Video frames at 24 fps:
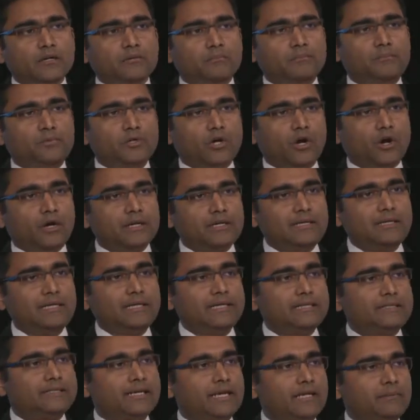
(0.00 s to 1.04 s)

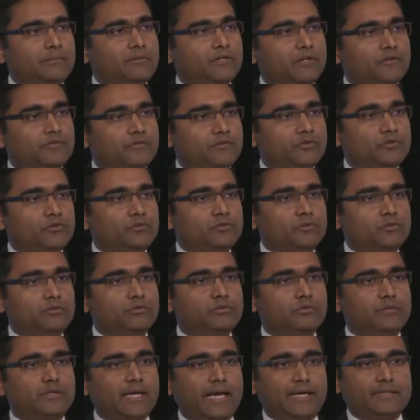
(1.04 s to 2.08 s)
Broadly, it can be of
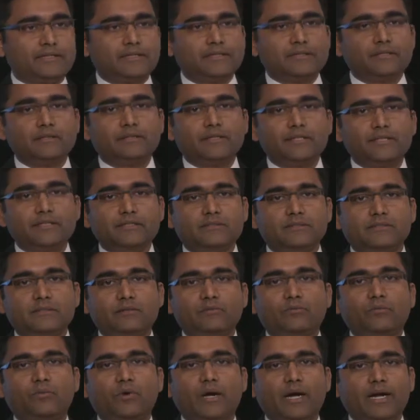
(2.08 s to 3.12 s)
2 categories: the
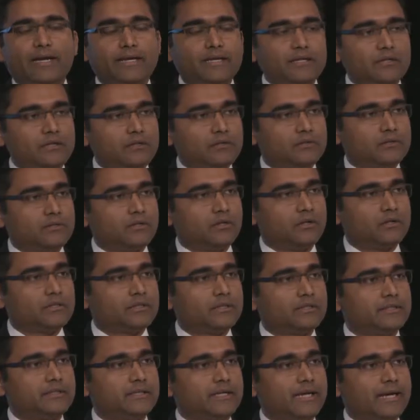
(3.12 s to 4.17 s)
wild or
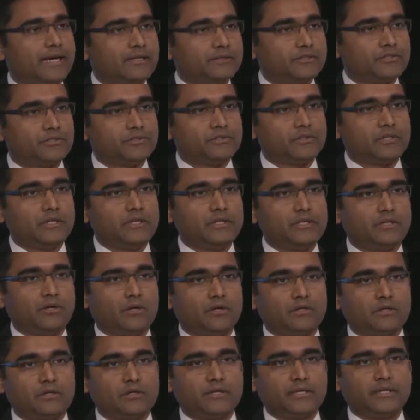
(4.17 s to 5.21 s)
the naturally
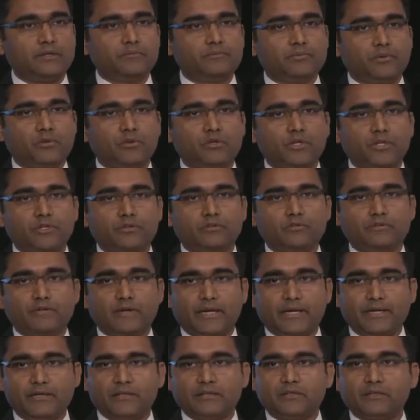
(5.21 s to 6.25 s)
occurring polio
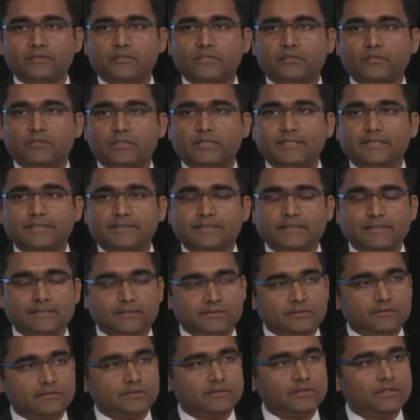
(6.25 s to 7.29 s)
virus or
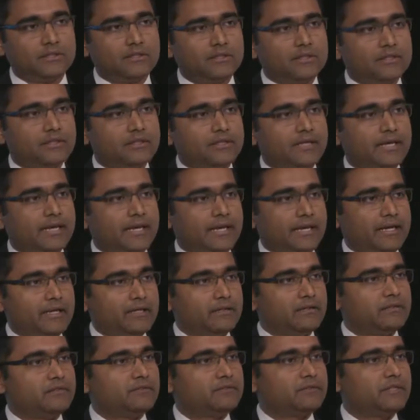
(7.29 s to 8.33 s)
disease,
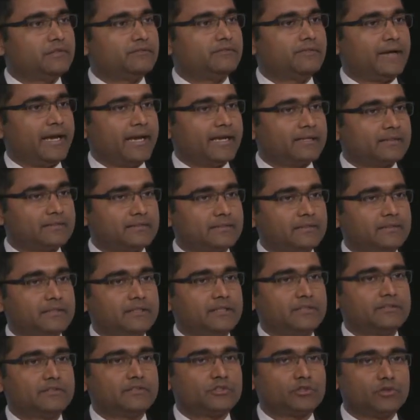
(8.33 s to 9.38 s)
and the
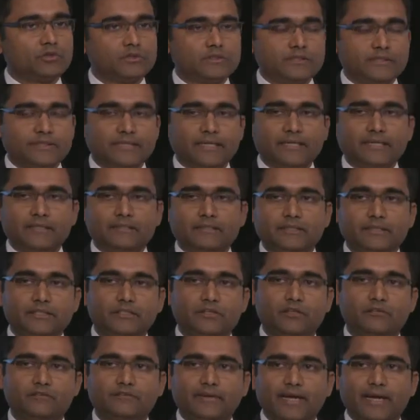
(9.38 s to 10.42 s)
vaccine-associated
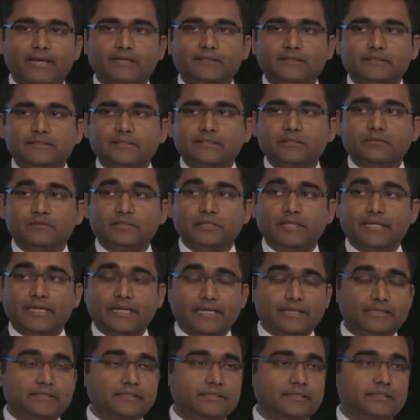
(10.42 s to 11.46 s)
or
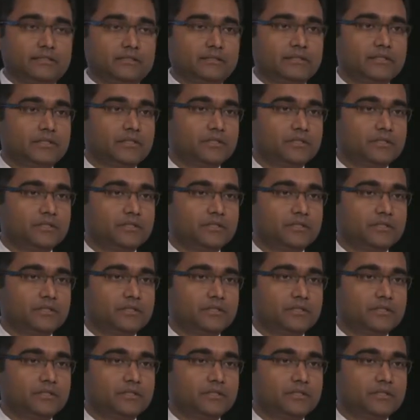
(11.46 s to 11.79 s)
vaccine-related